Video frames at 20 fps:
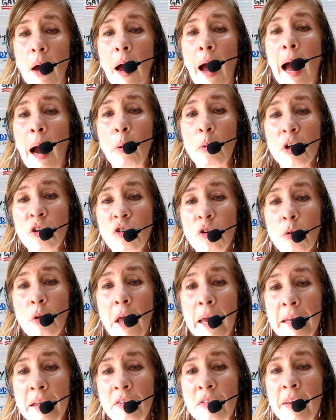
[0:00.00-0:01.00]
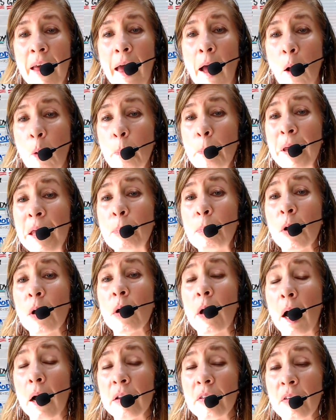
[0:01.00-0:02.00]
How would you like to help people
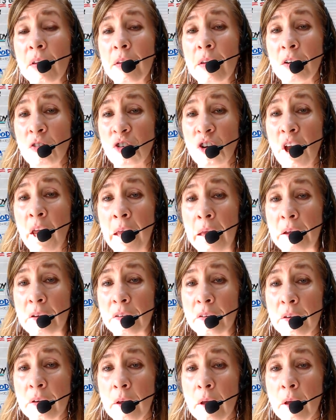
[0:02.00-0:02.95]
cut to the chase?